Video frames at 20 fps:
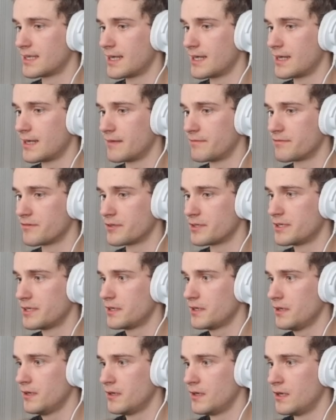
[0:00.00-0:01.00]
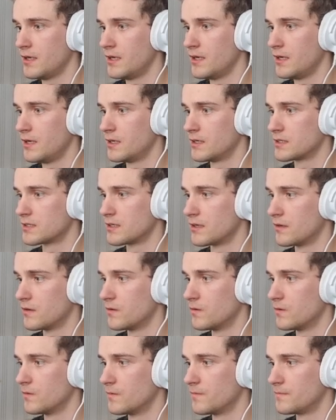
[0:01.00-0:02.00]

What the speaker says: everything. So